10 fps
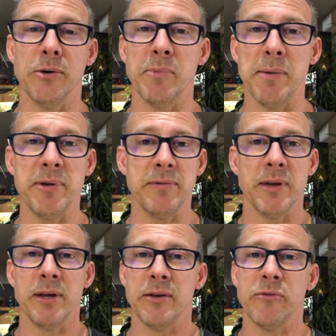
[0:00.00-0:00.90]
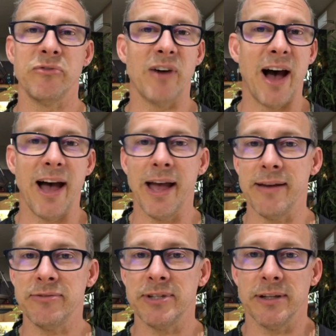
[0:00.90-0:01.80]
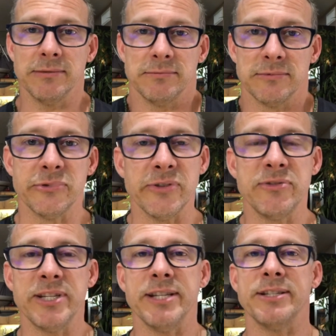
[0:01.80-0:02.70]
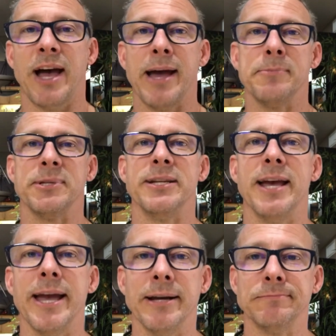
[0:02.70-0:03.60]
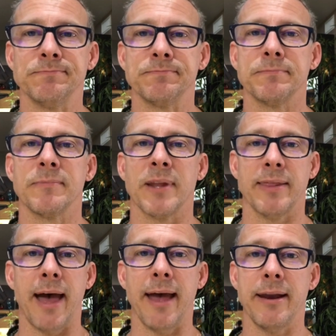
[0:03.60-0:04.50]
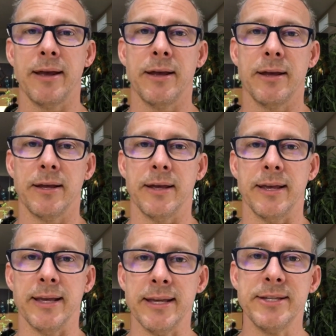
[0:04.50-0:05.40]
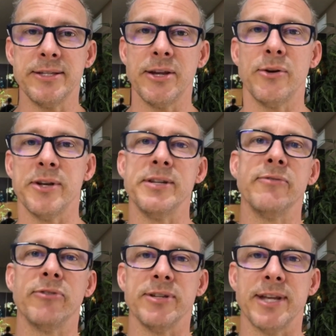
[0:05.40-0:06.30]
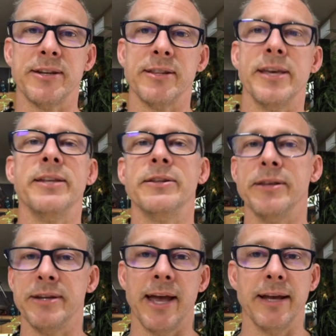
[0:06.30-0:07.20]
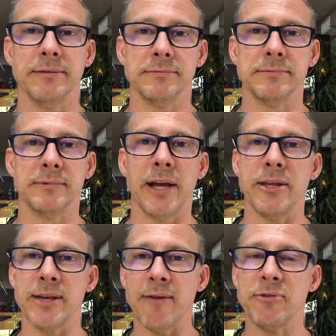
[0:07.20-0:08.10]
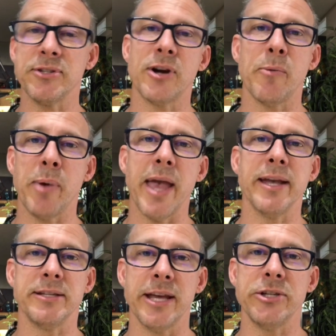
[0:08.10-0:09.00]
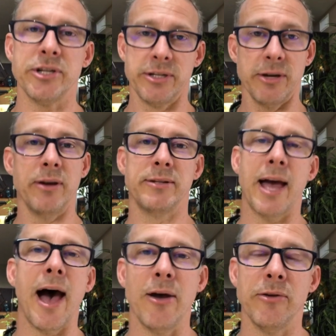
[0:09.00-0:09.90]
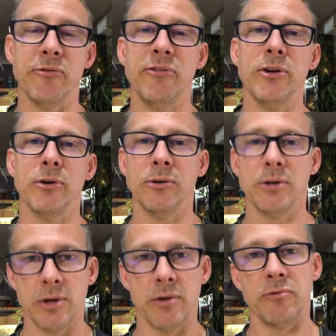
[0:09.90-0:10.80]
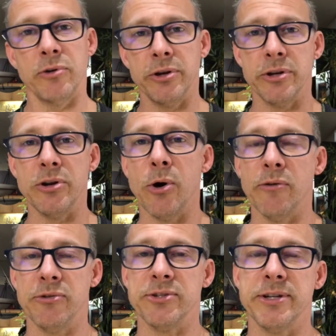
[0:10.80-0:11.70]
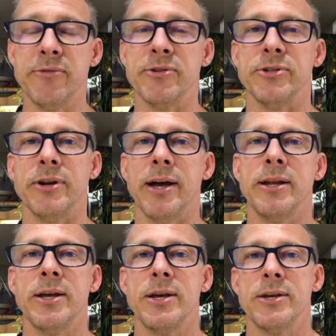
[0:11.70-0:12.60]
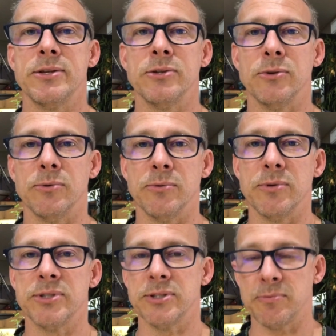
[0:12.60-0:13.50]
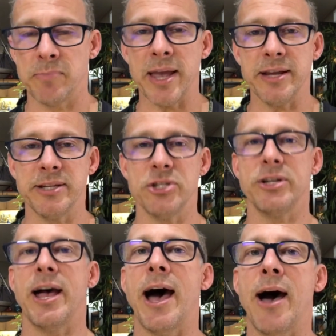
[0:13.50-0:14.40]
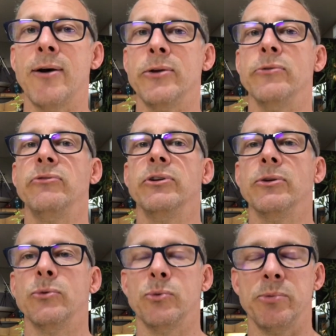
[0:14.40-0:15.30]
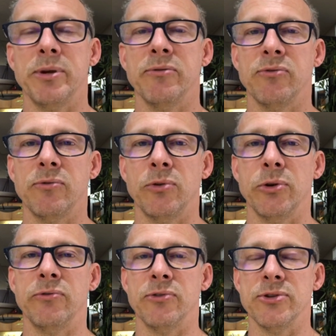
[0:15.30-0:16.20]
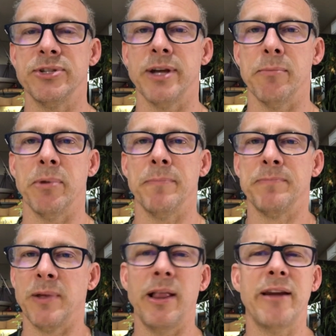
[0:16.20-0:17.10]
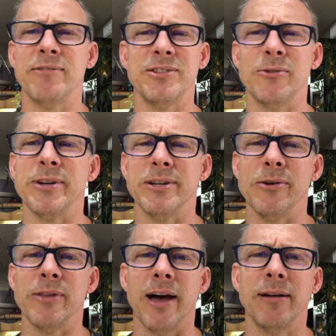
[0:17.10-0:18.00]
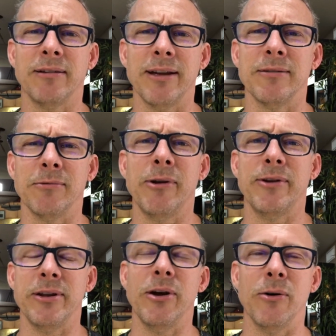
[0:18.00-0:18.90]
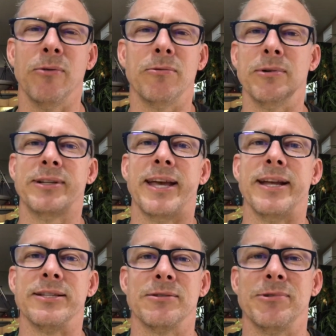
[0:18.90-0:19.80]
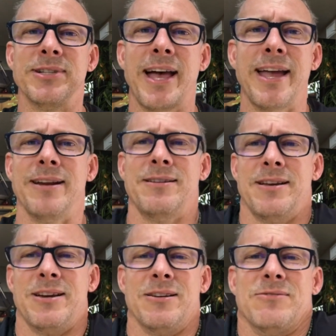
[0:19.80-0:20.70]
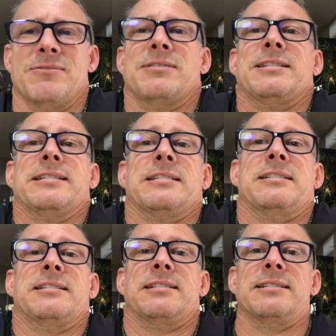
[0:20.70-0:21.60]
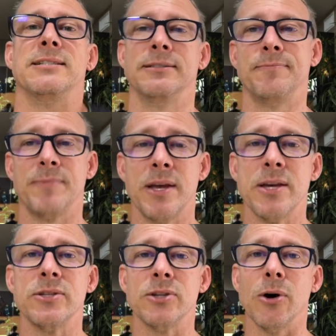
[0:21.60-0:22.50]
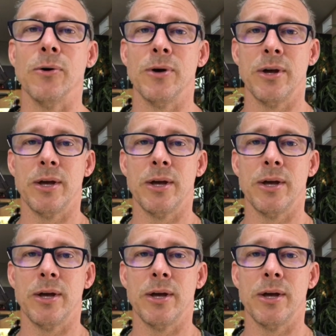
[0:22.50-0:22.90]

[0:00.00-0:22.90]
maybe 5 to 15 times a day, that is there a difference at the end of the day? Now you have to start paying attention to how you feel for you to know if there's a difference or not. So this paying attention to how you feel would be a good first step, but a lot of us already know that, right? We already know we're tense, we're tight, we're like, ugh. So